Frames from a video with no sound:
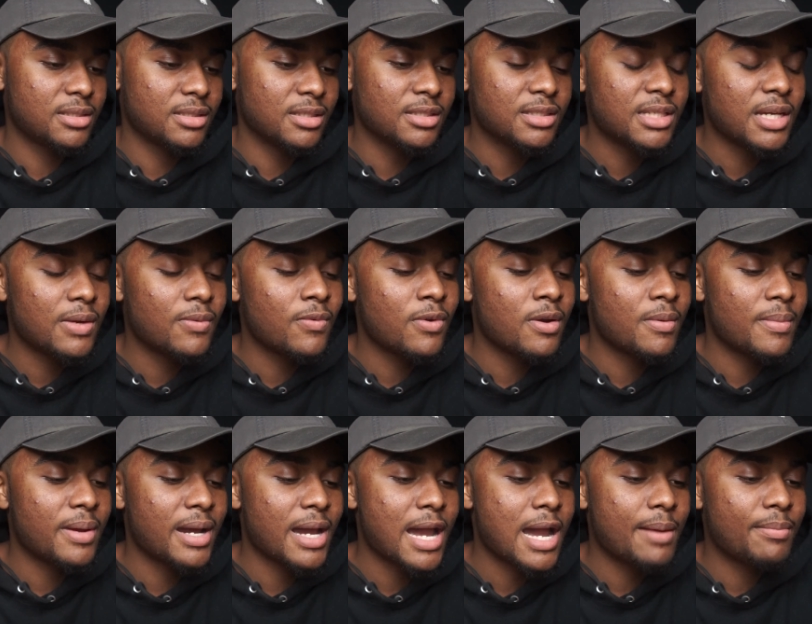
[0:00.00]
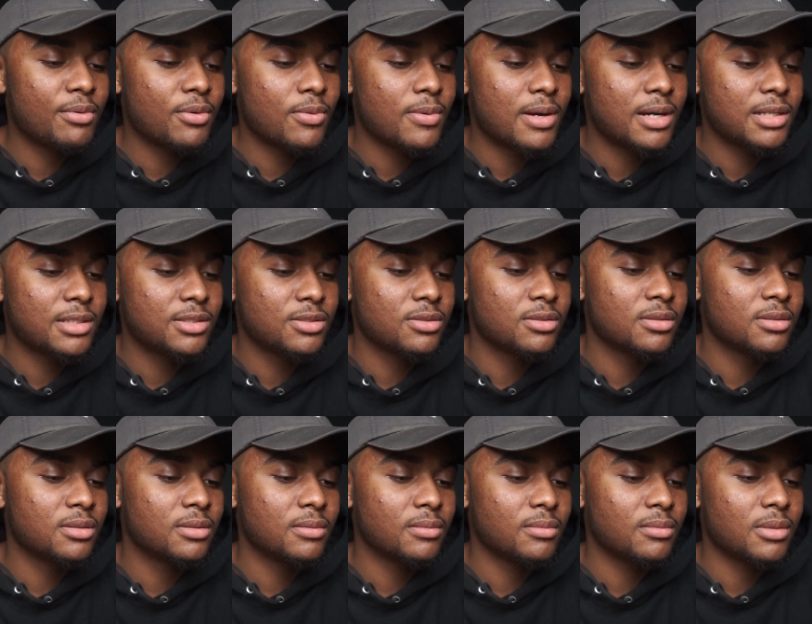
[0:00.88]
Since I wear my Apple Watch on
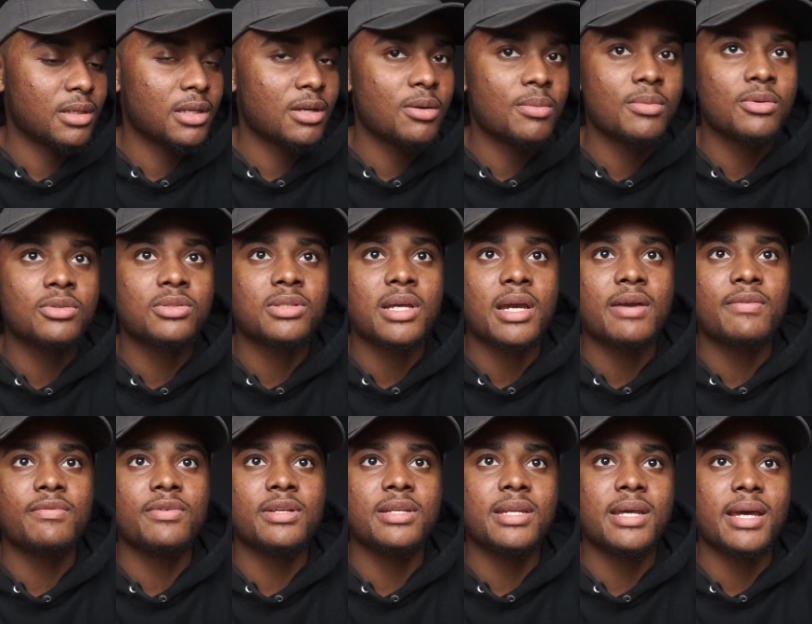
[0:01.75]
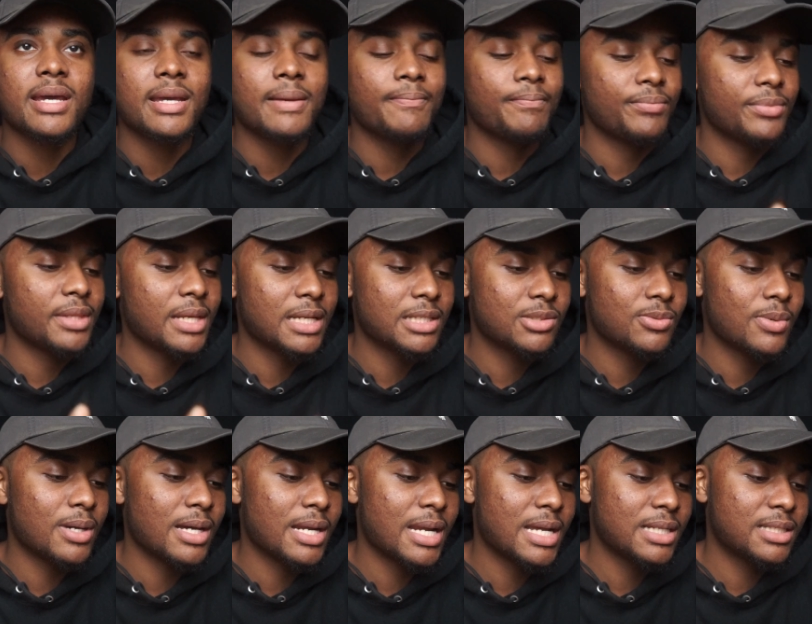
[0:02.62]
a, like almost every day, that's
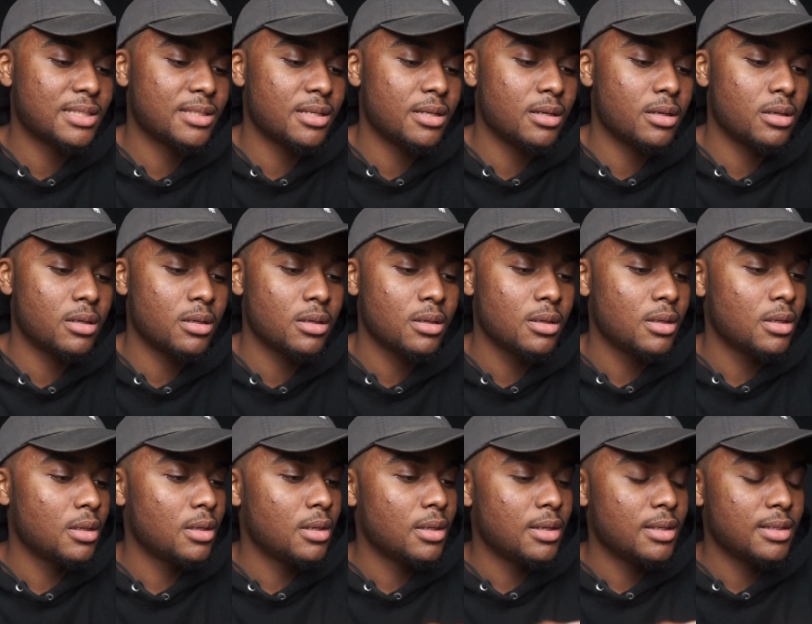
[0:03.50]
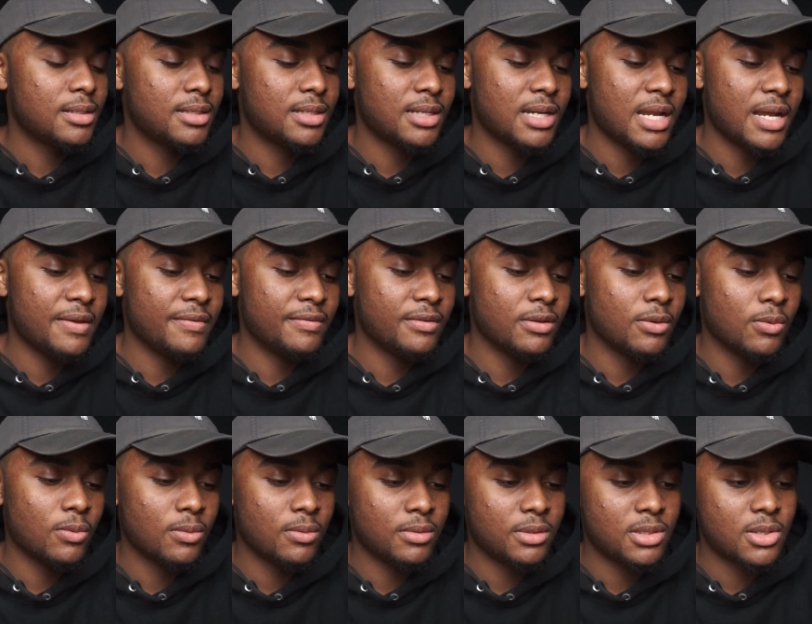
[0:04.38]
why that's there. Then I
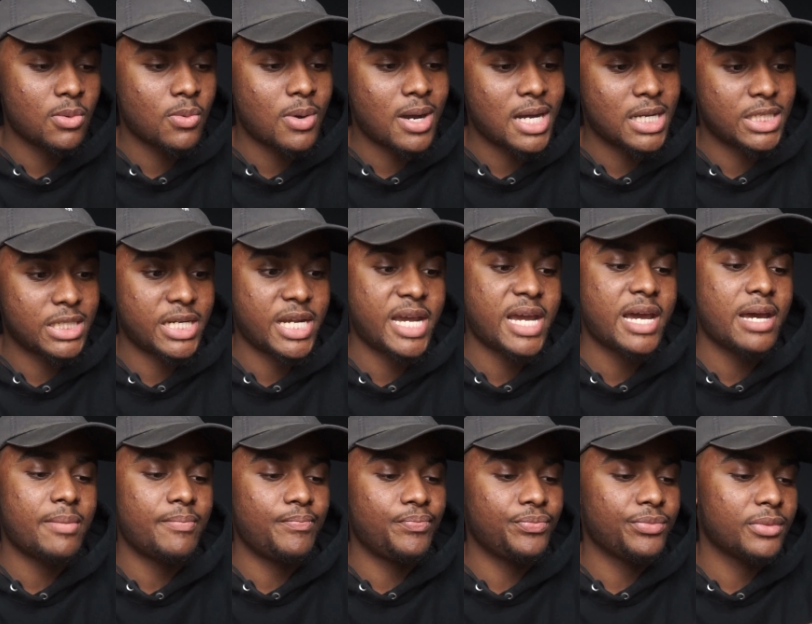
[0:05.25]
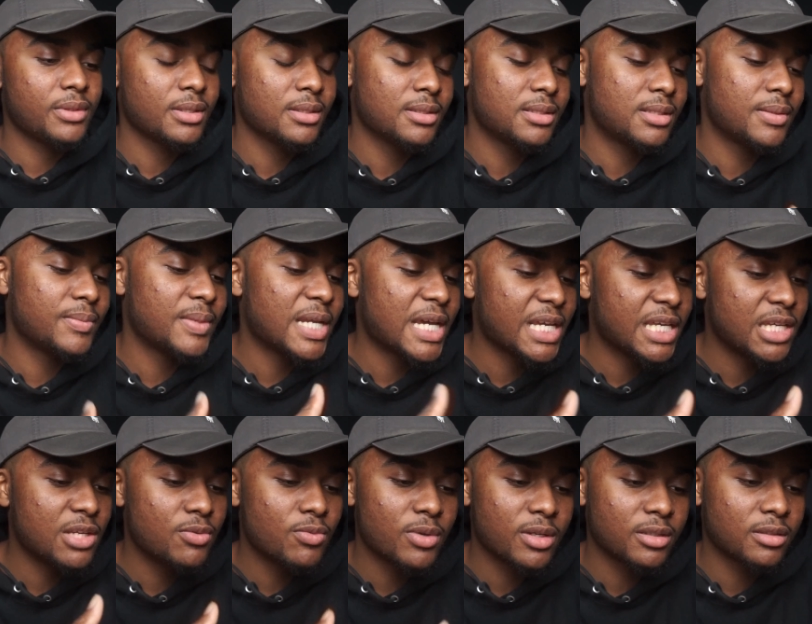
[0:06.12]
have the watch app, some
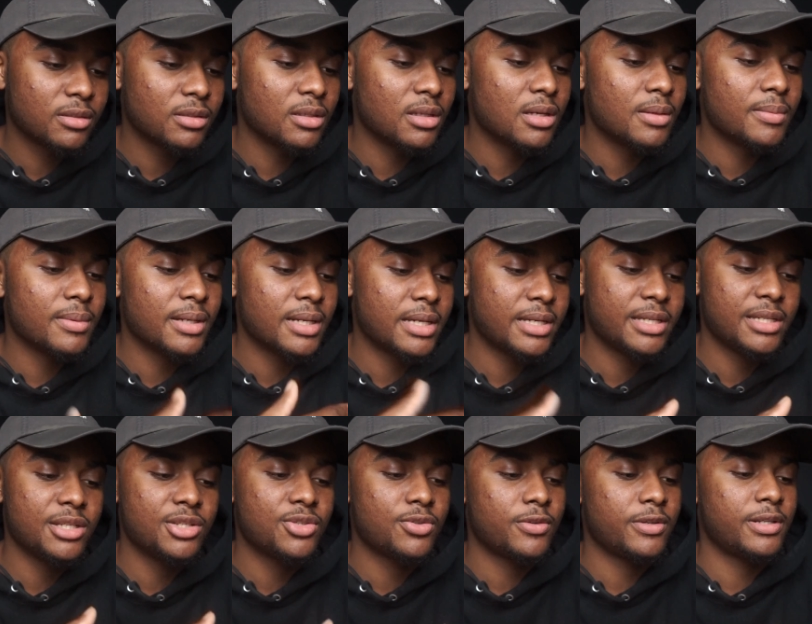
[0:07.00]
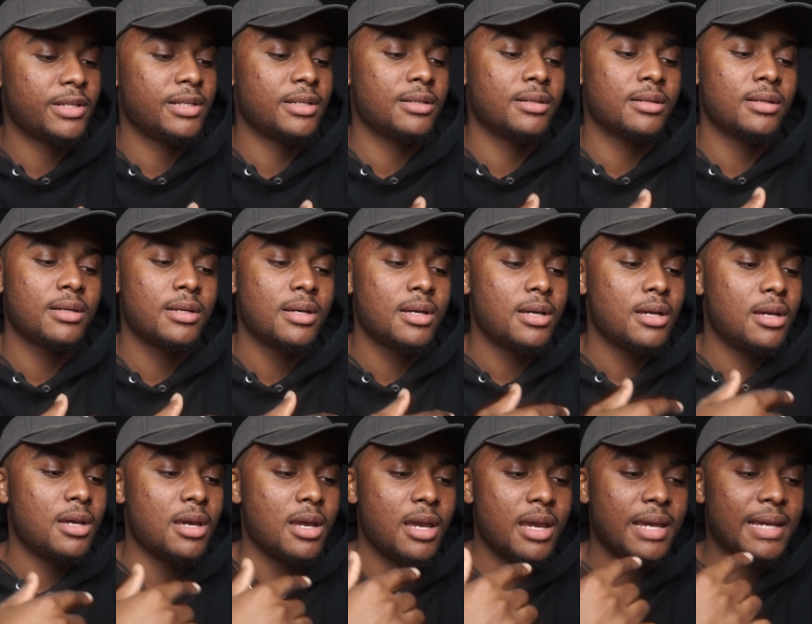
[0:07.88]
Nike Run Club and Nike Training,
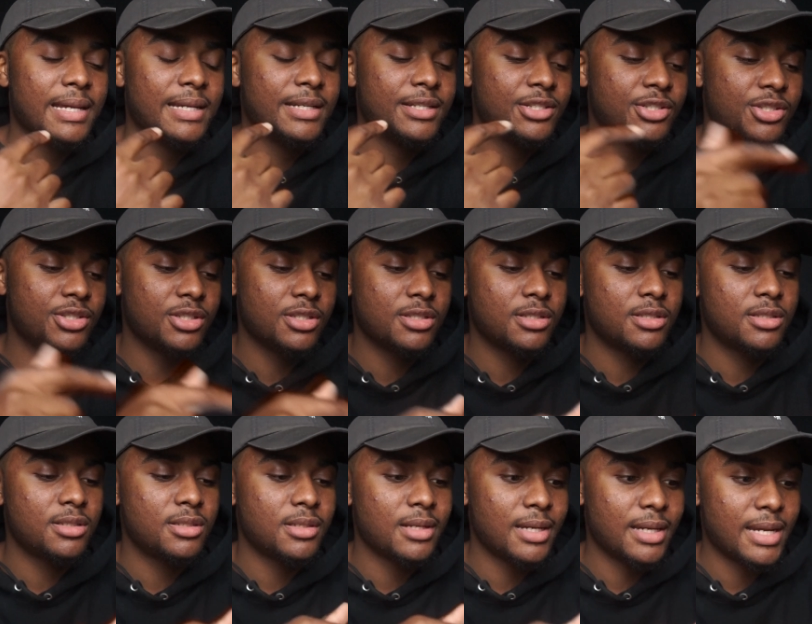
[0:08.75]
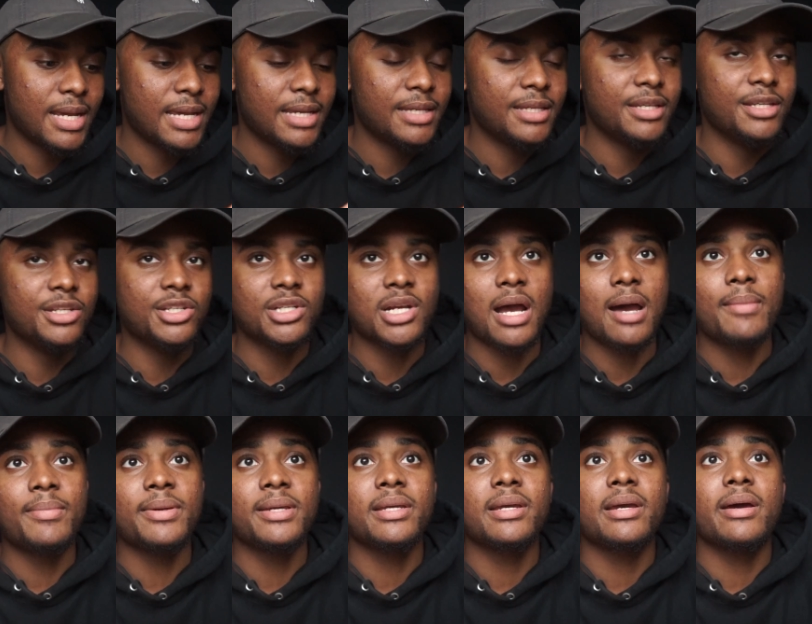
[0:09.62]
and just the Nike
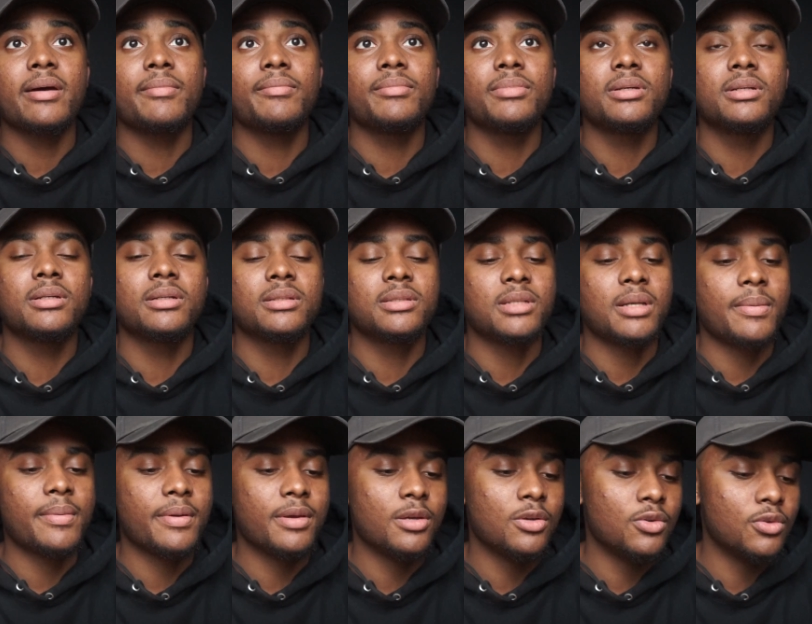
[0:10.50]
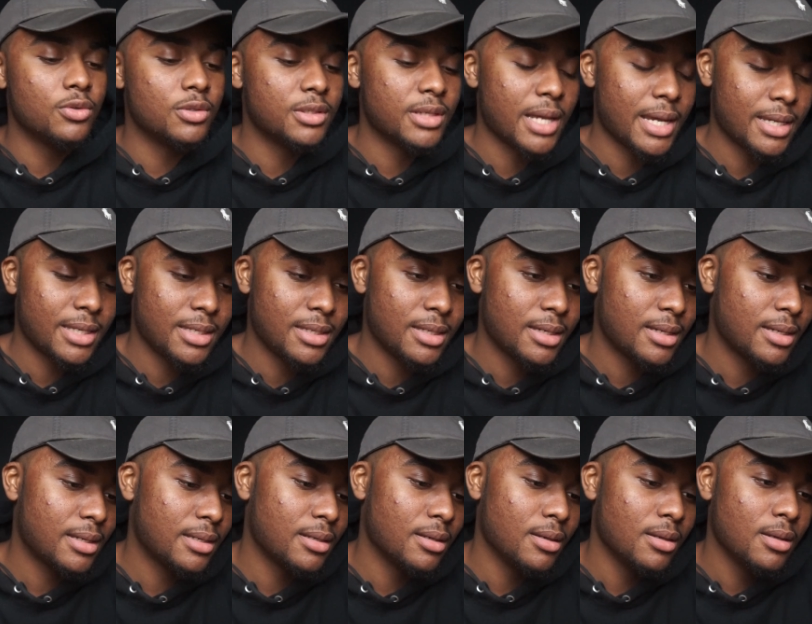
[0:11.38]
shopping app because I'm a huge Nike
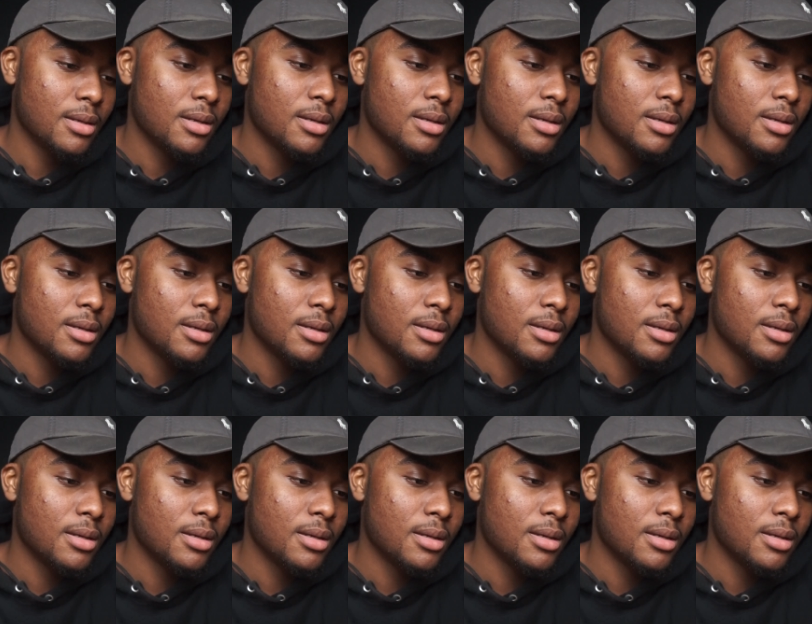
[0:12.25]
head.